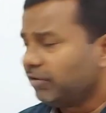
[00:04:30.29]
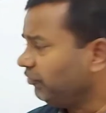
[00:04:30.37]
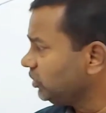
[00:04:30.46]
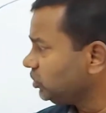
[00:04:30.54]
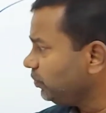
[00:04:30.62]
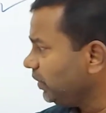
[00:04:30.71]

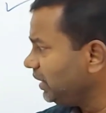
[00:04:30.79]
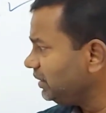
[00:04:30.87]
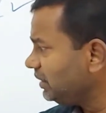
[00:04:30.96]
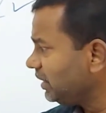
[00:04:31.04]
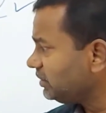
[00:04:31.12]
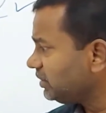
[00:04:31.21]
which
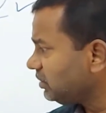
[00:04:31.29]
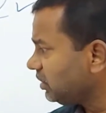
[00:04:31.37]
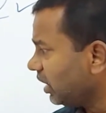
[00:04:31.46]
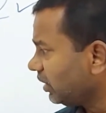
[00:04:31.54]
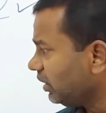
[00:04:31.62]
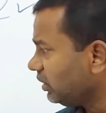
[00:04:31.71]
means there is a
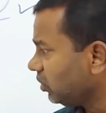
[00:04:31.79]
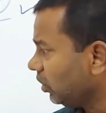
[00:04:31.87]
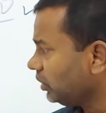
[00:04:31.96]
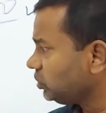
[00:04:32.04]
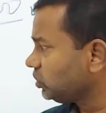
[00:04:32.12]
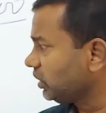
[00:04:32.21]
target
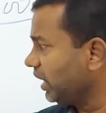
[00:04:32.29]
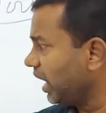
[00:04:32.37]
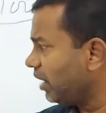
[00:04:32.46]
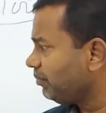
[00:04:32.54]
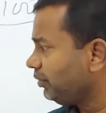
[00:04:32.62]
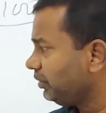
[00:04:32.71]
cost
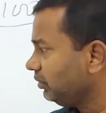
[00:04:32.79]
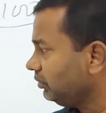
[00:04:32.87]
gap.